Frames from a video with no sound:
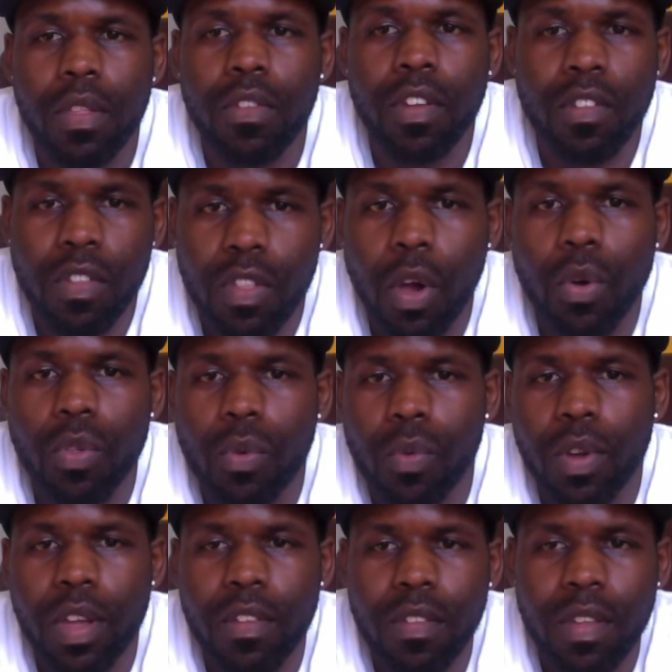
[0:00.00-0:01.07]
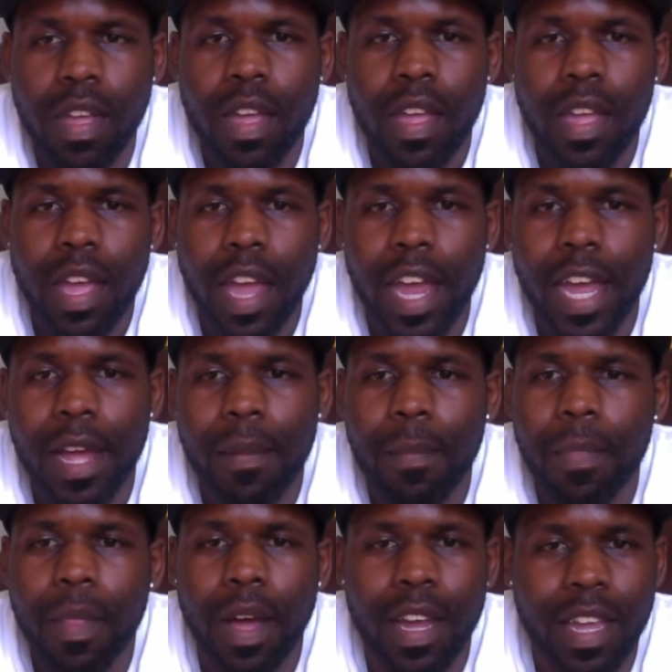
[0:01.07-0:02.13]
Just know the risk. And
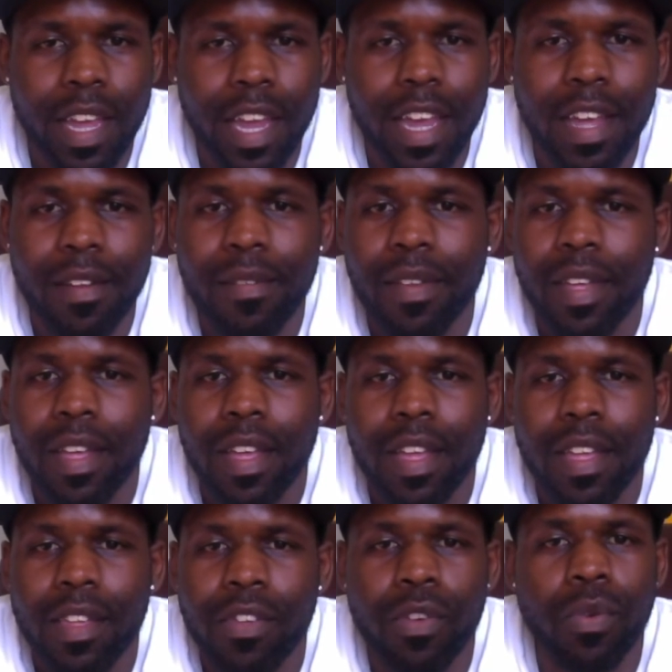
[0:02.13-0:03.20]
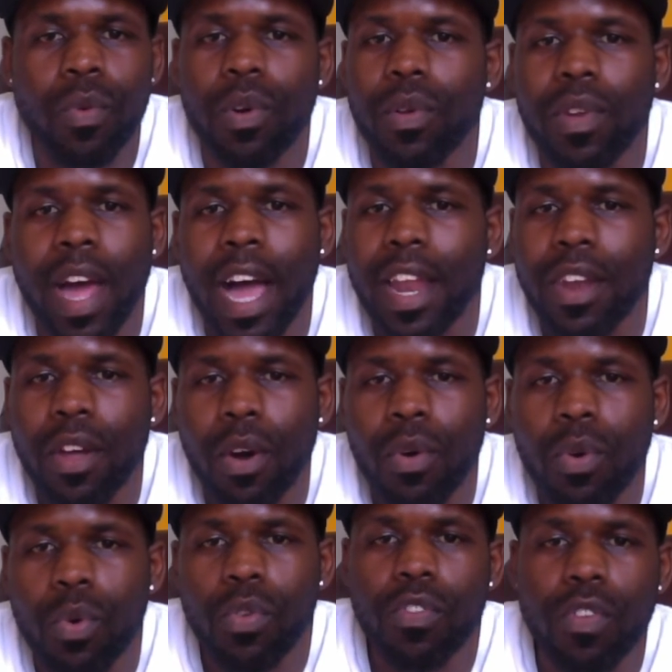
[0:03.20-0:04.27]
again, you will not
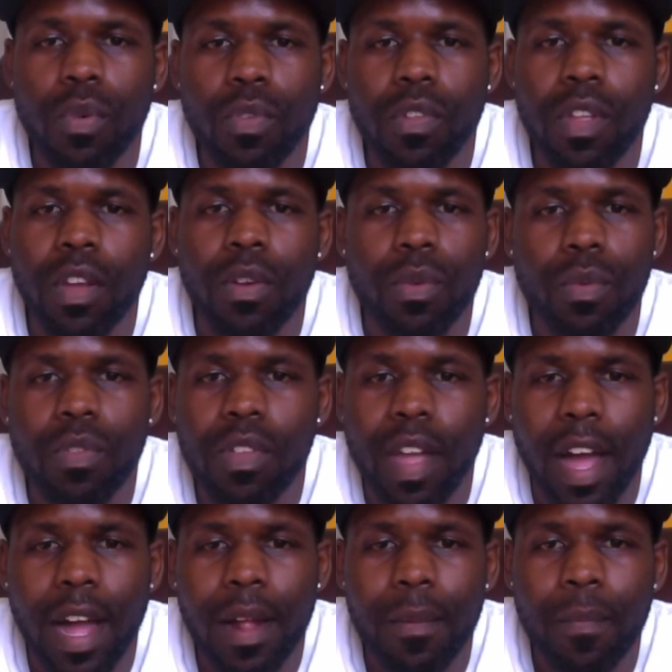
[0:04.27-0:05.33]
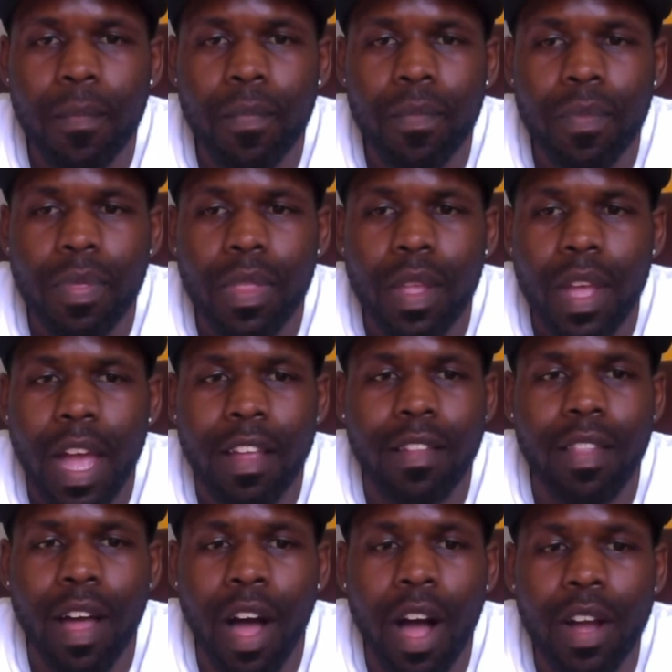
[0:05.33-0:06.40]
know who's using it and who's not. As
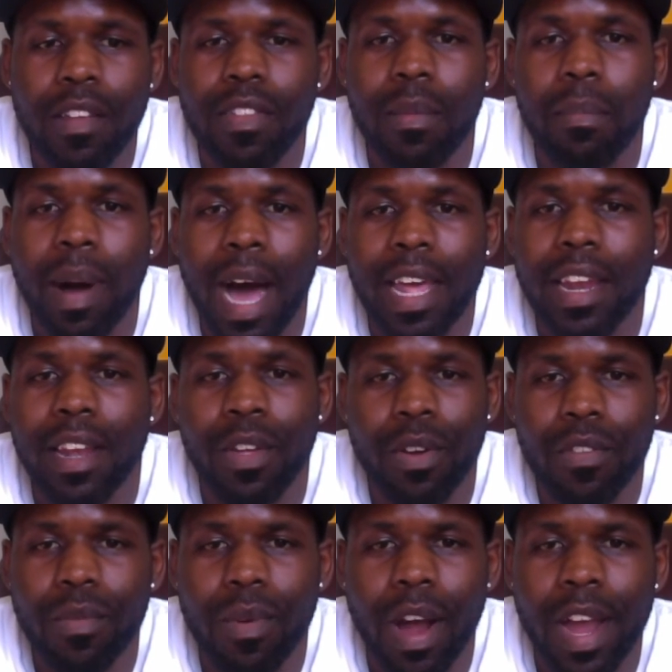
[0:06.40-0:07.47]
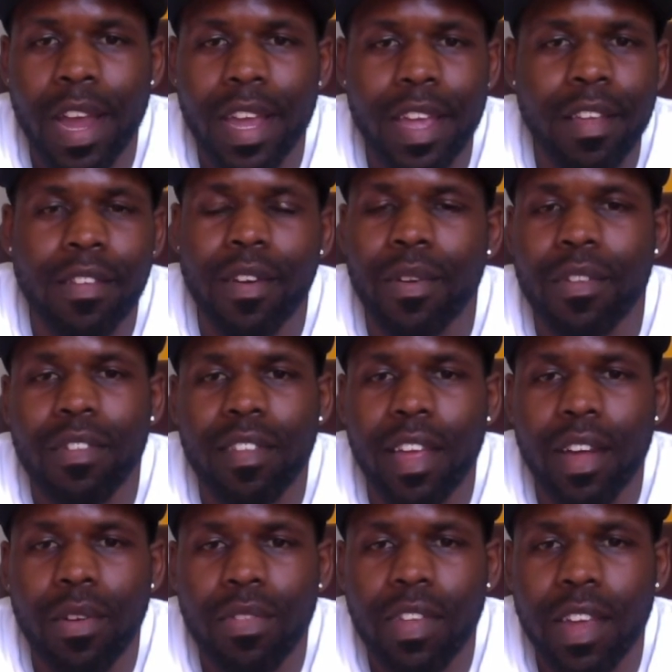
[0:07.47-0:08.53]
long as the body looks right, it's going to
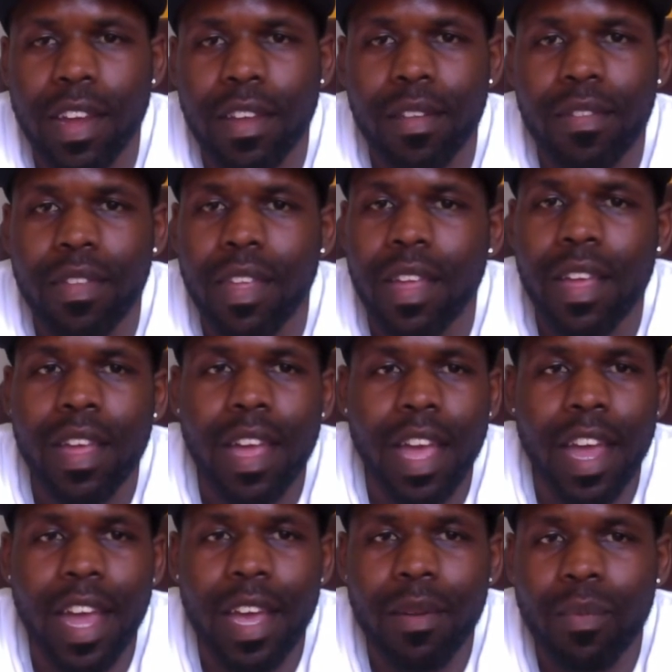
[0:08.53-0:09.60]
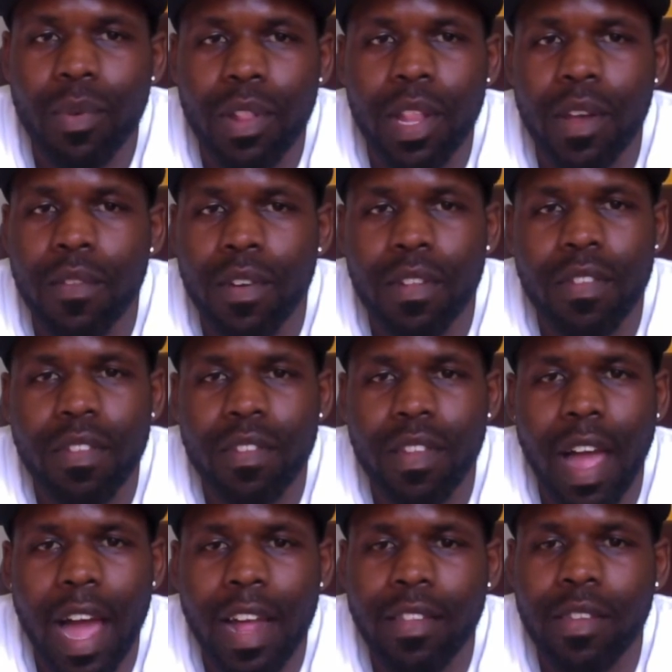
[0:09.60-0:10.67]
sell tickets, and we live in a
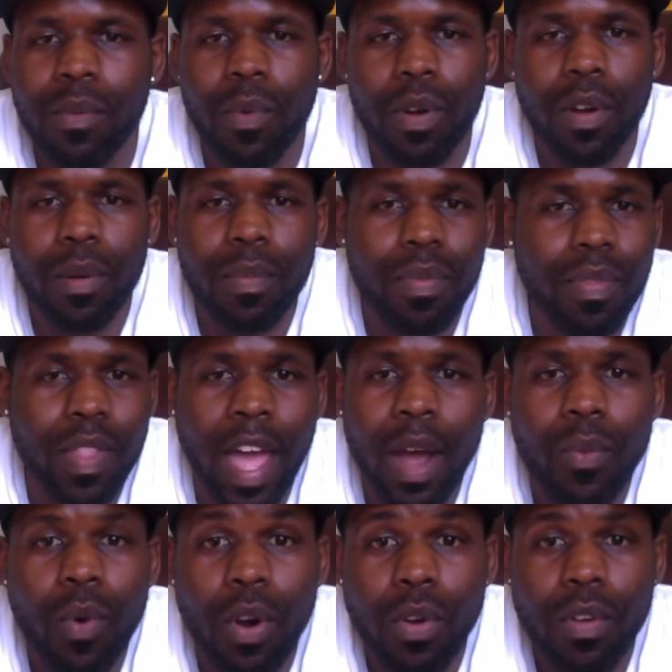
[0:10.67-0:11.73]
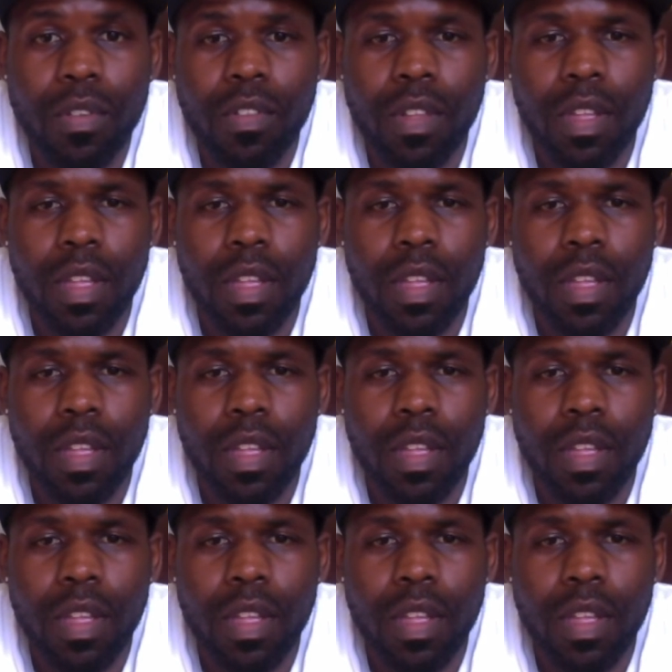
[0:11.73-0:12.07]
society where that works.